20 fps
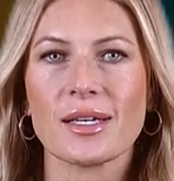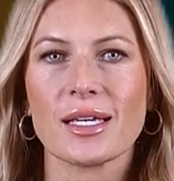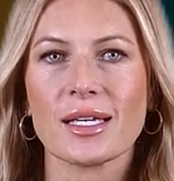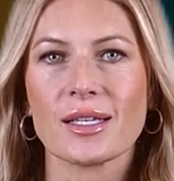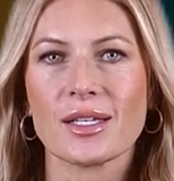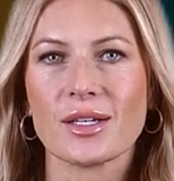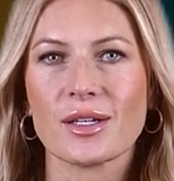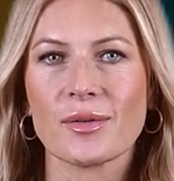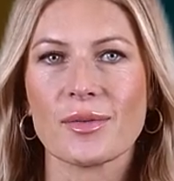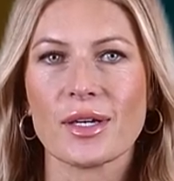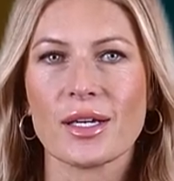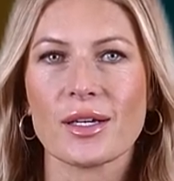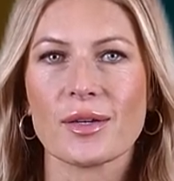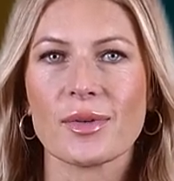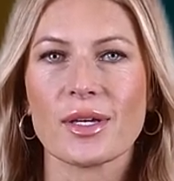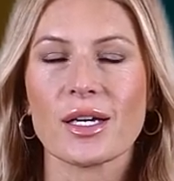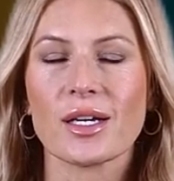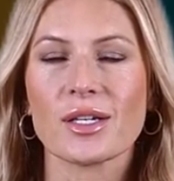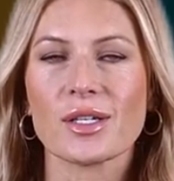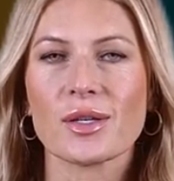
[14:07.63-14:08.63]
And there
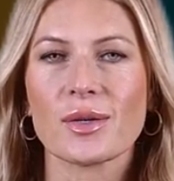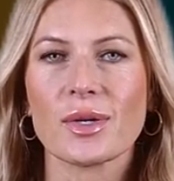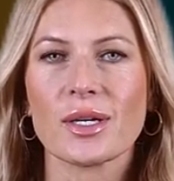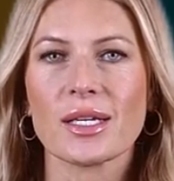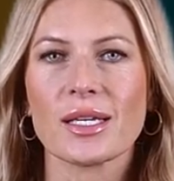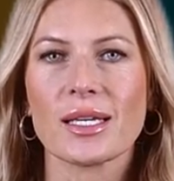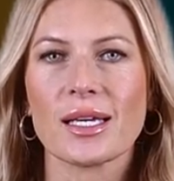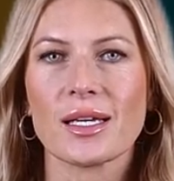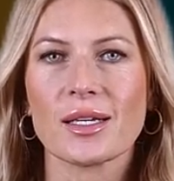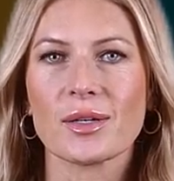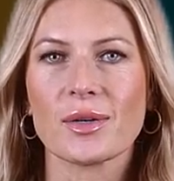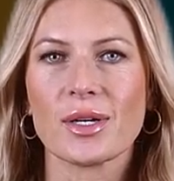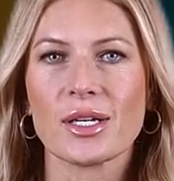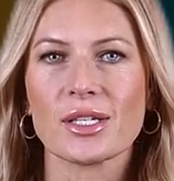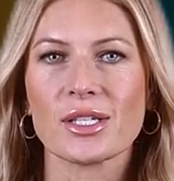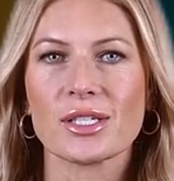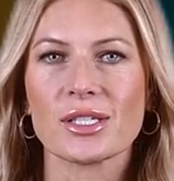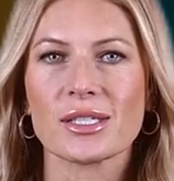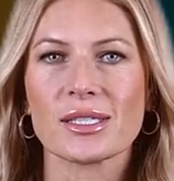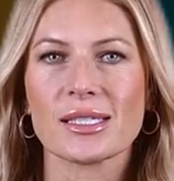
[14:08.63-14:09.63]
apparently are 29
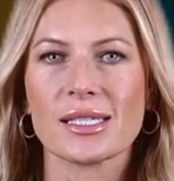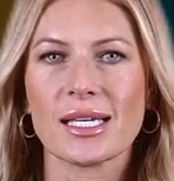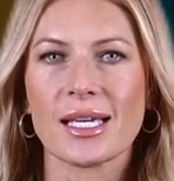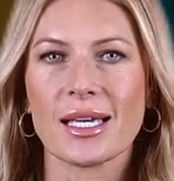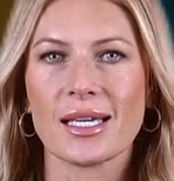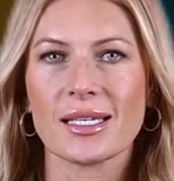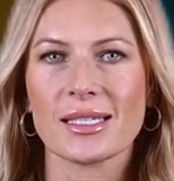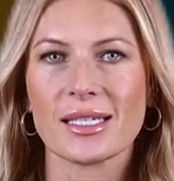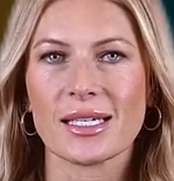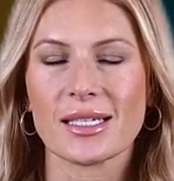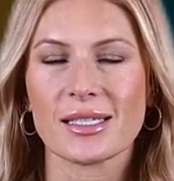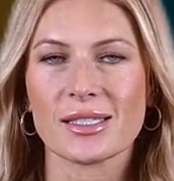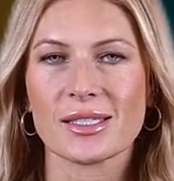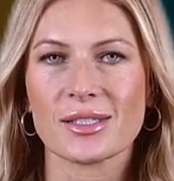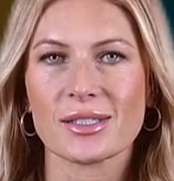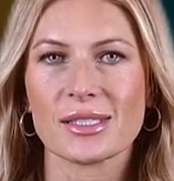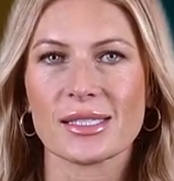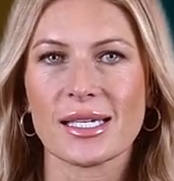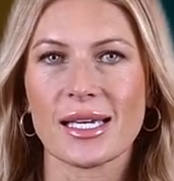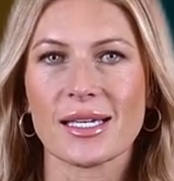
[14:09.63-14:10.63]
questions and
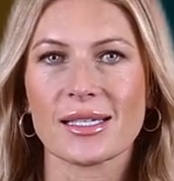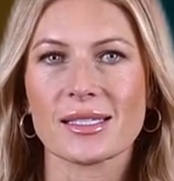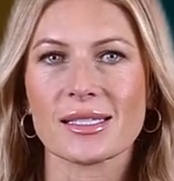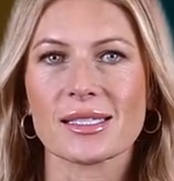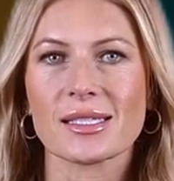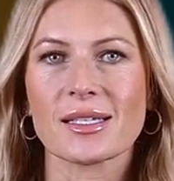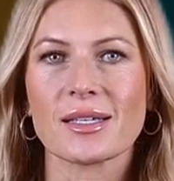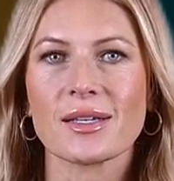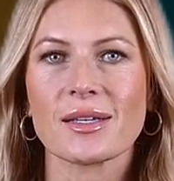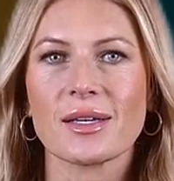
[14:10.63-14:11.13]
answer sets.